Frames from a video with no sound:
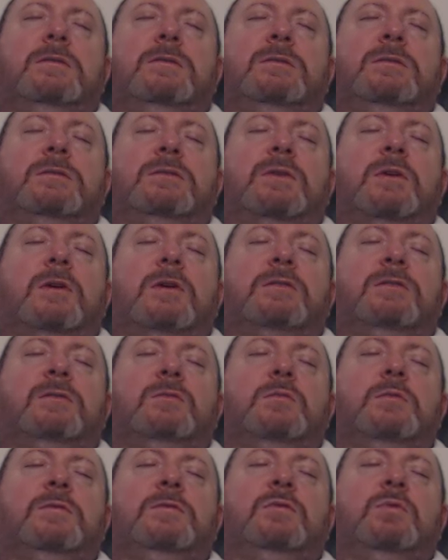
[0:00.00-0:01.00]

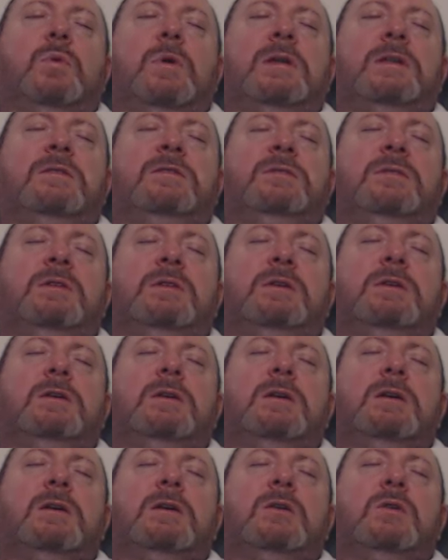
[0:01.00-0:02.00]
Starting with 20,
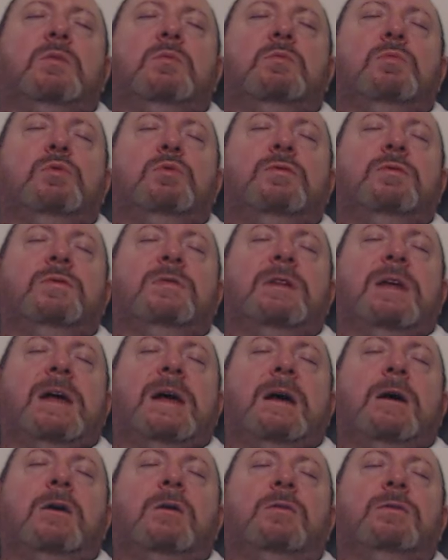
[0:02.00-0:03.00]
moving
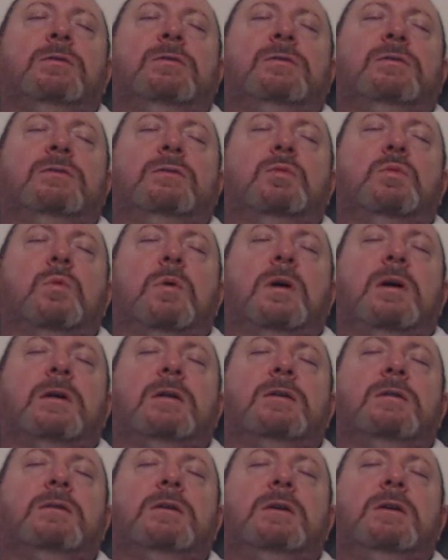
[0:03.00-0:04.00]
down to
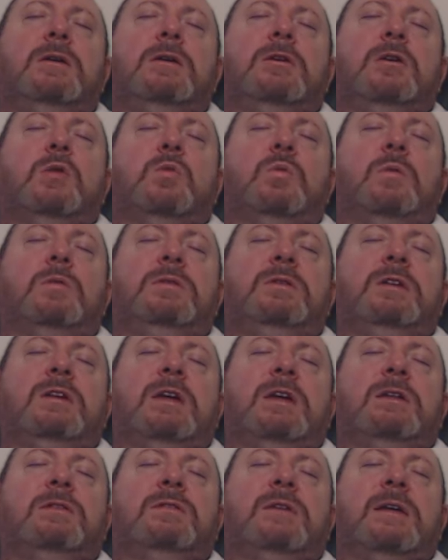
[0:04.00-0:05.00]
one, and when you
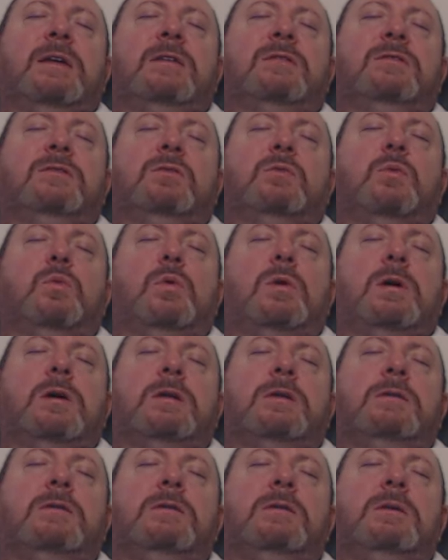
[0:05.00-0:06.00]
get down to
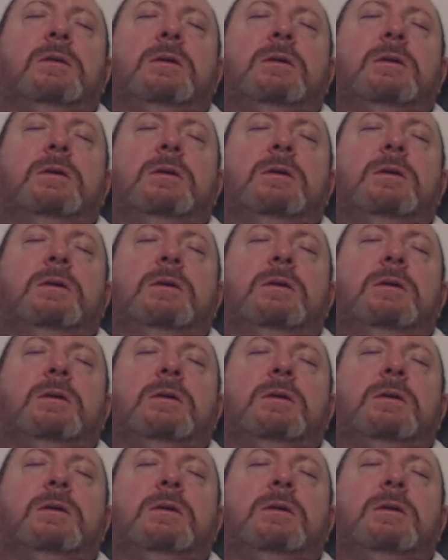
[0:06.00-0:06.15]
one,